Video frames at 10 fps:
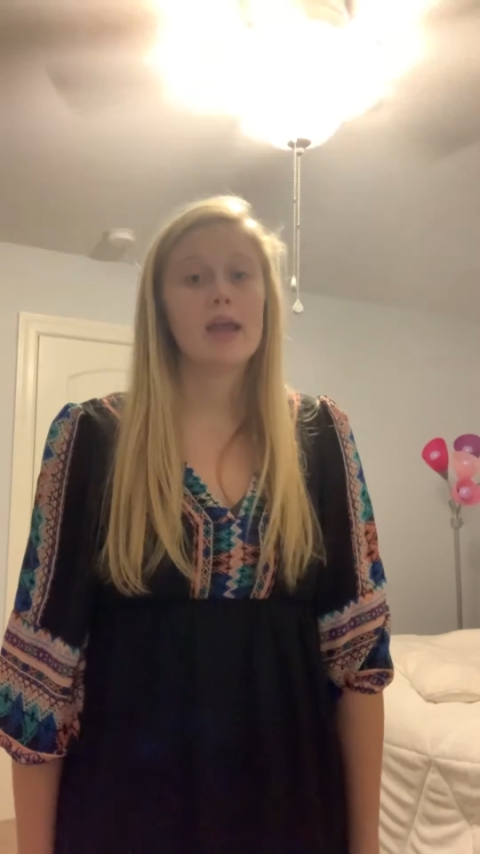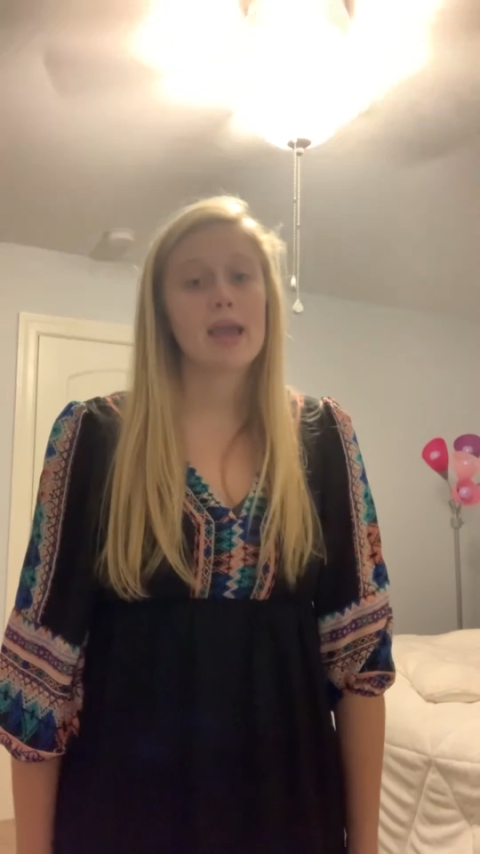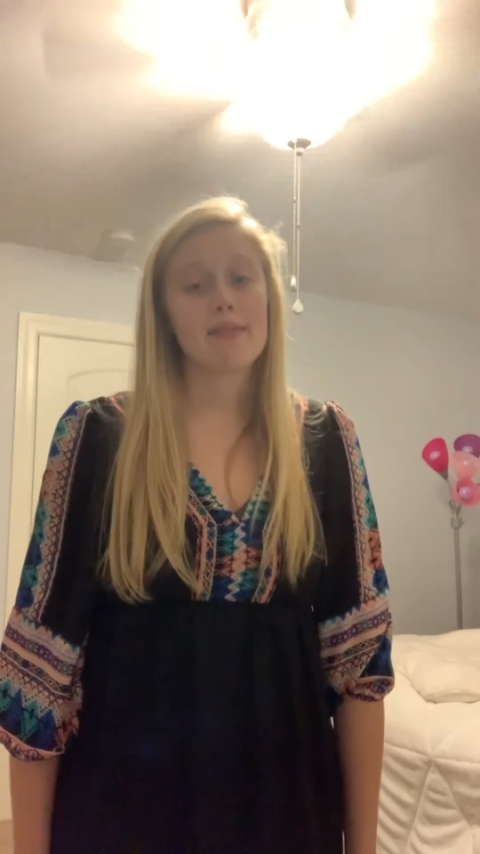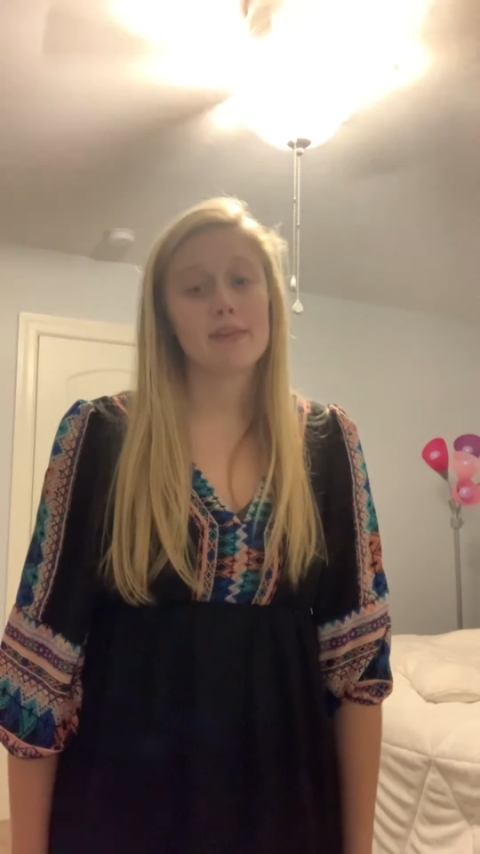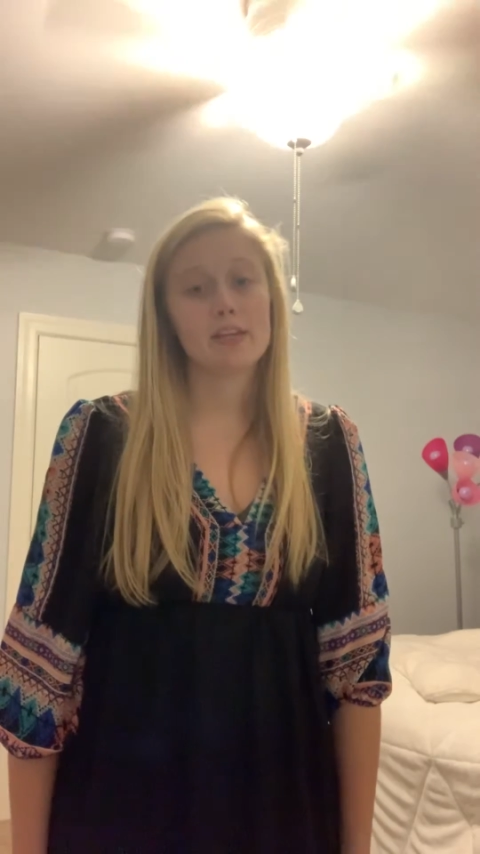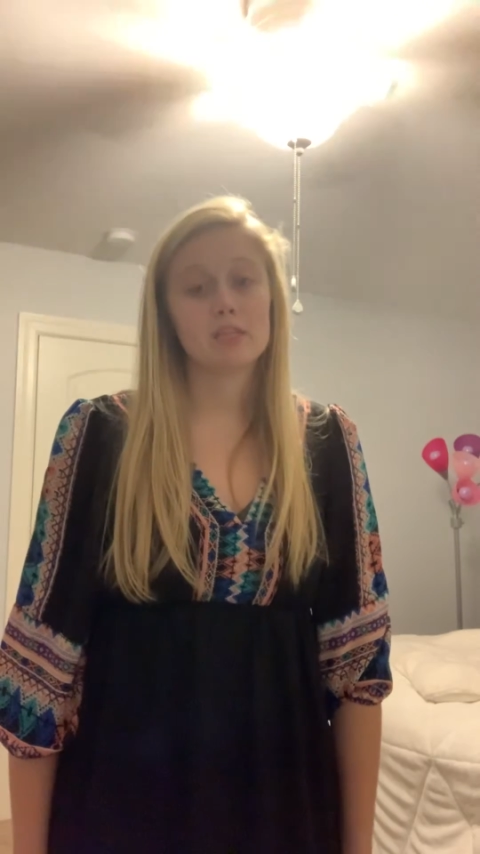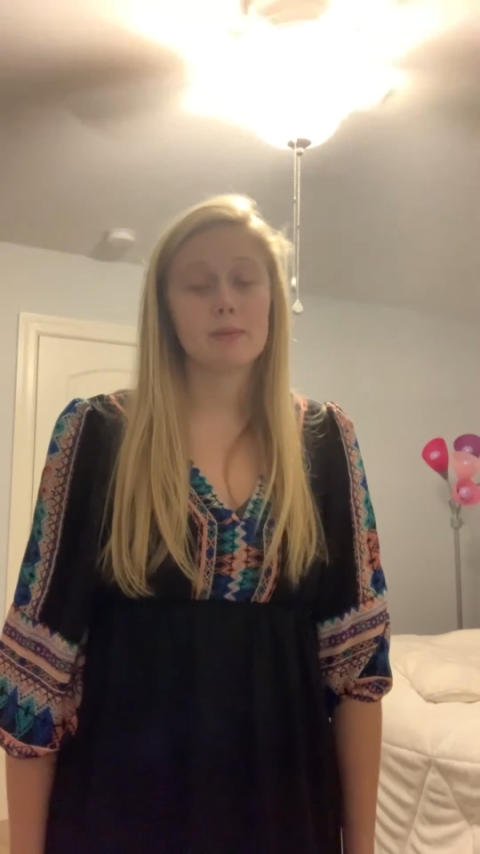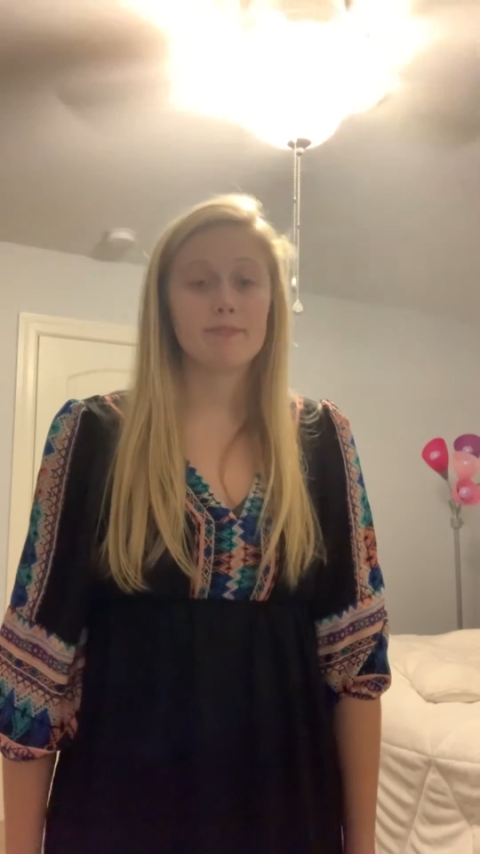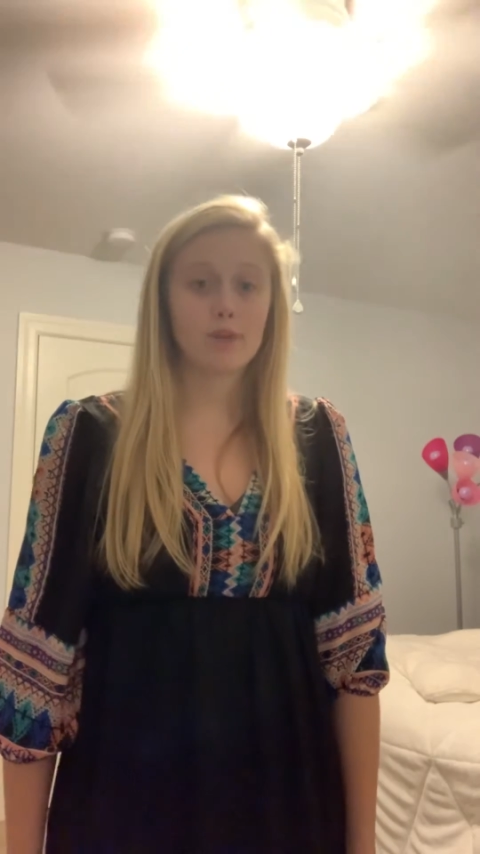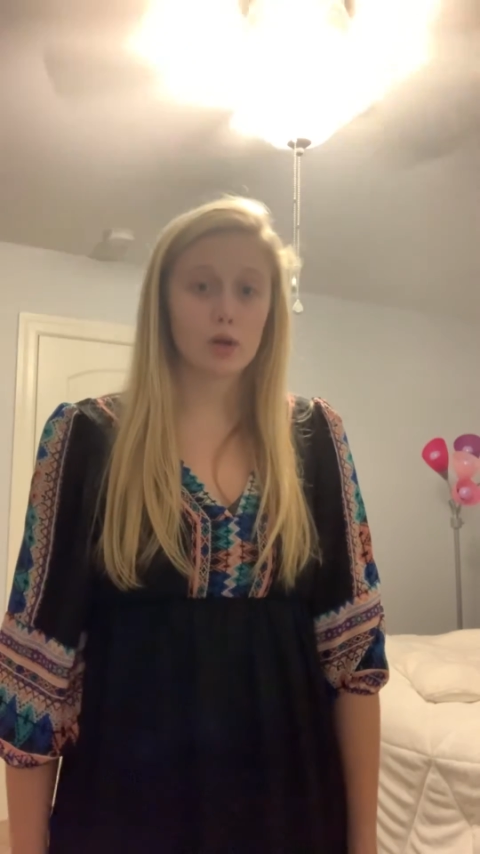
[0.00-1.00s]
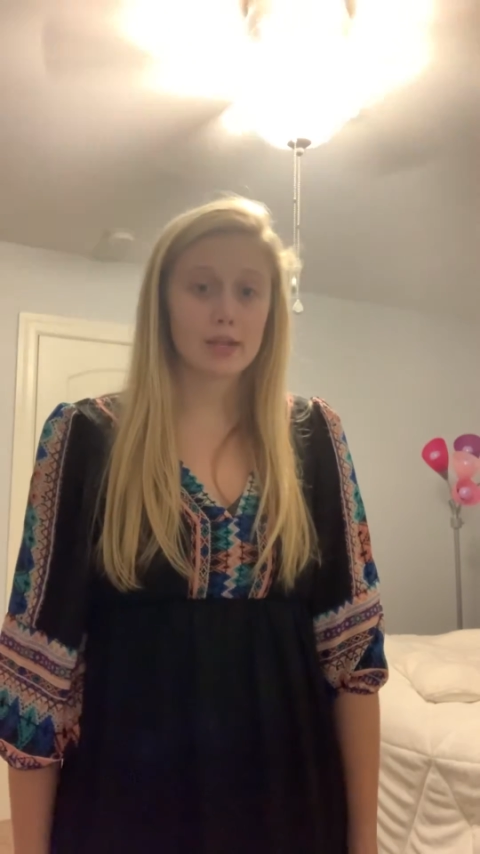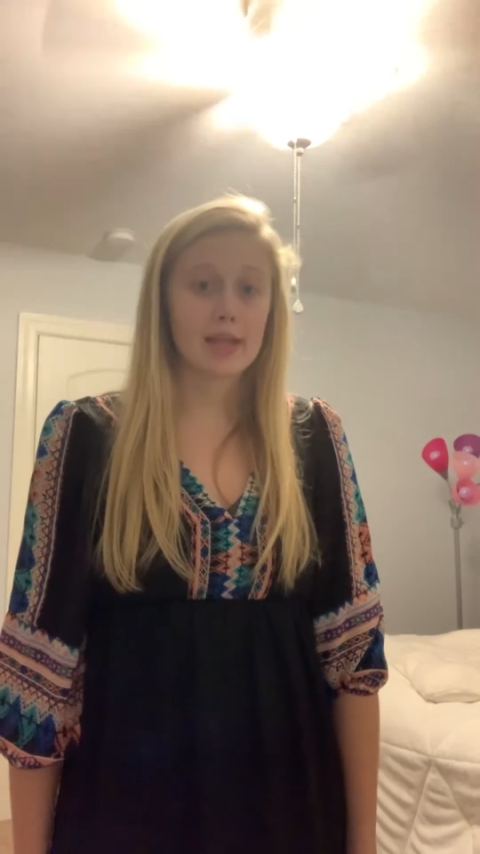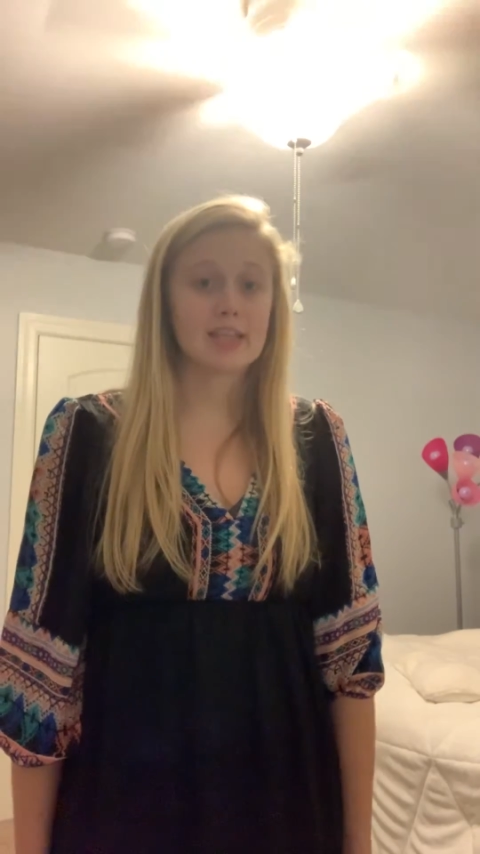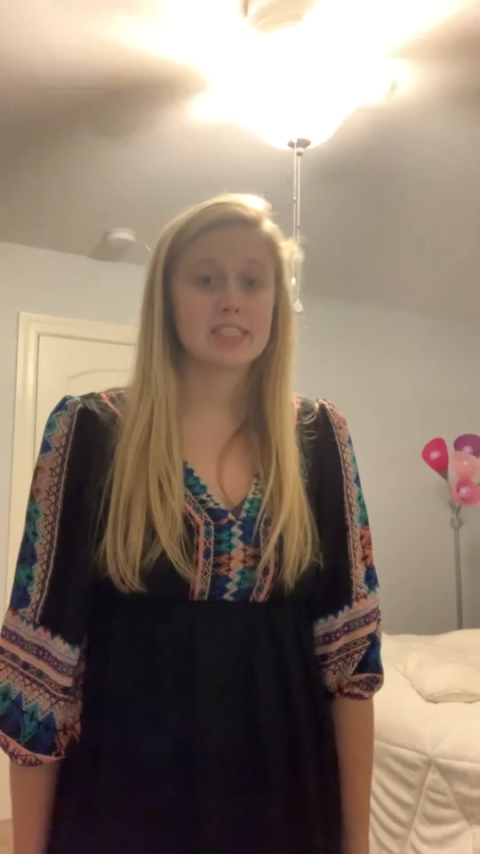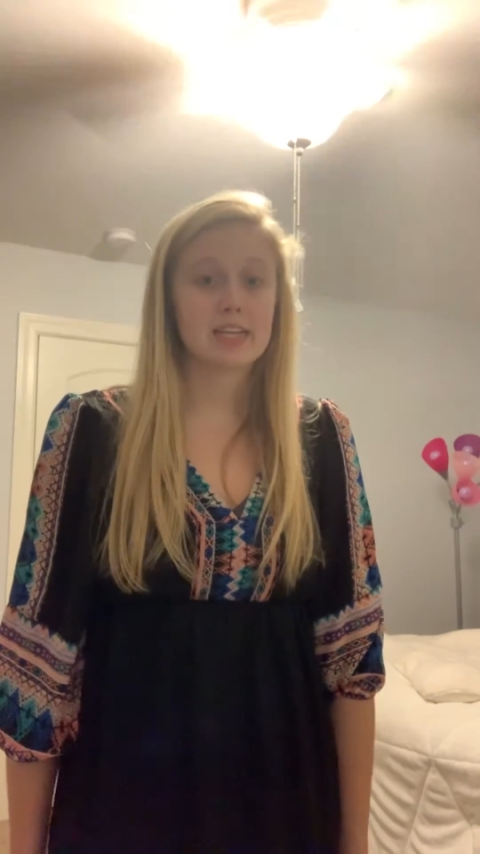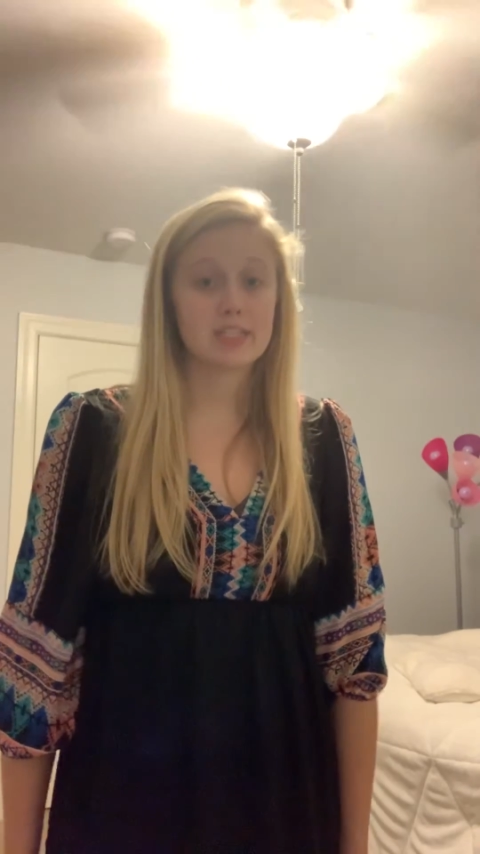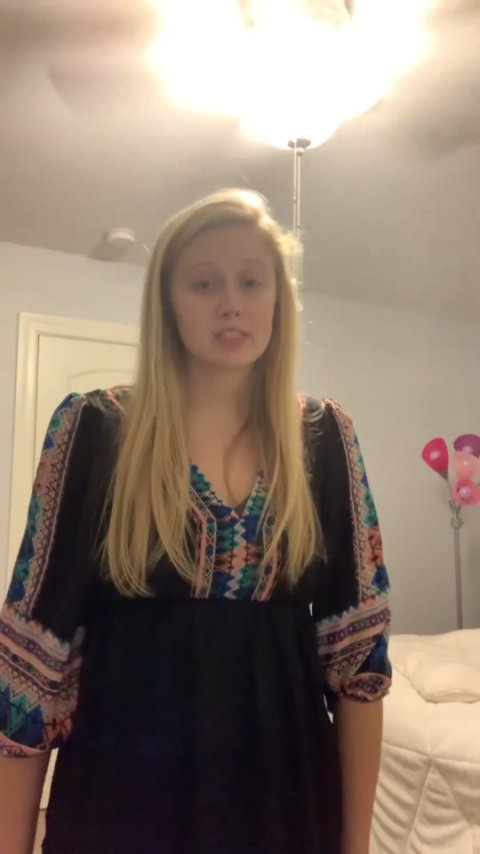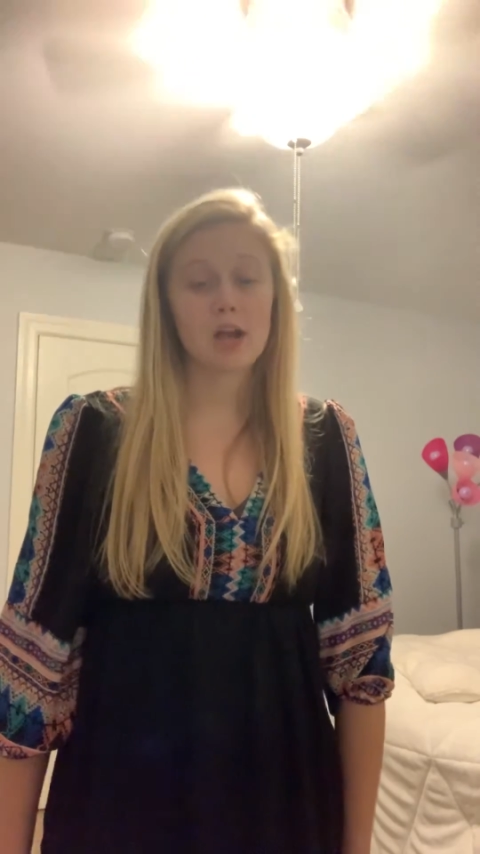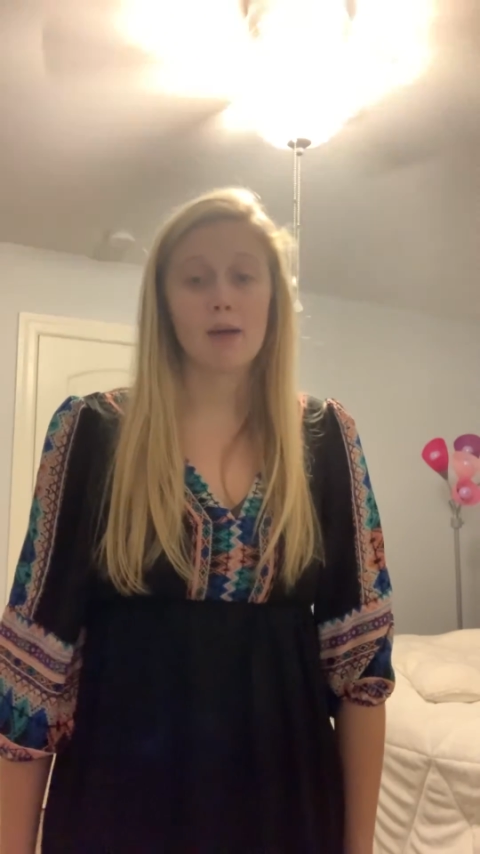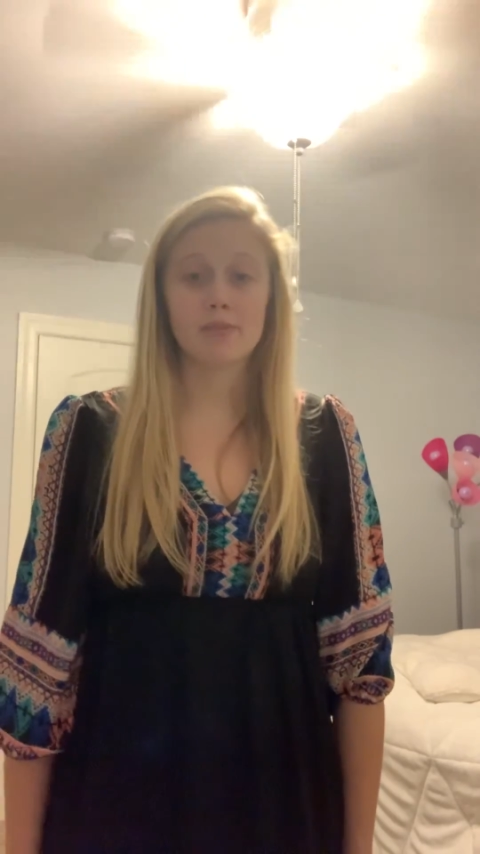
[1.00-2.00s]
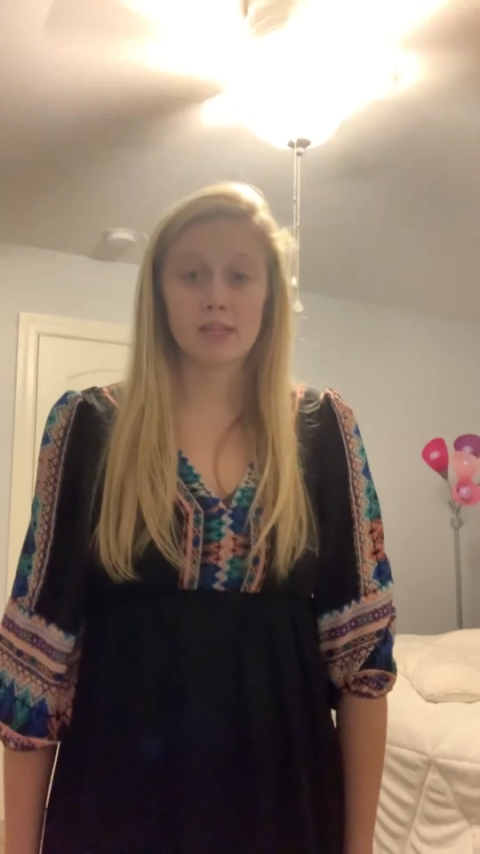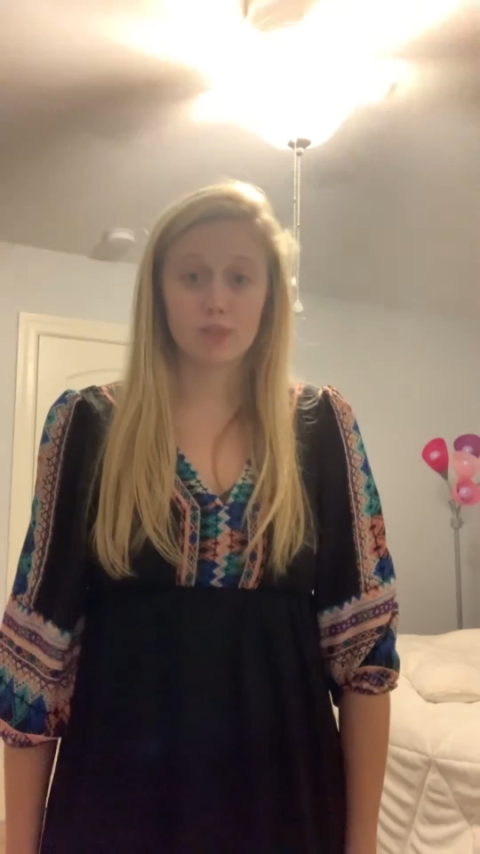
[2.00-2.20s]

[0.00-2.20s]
and that it should be fought against and stopped in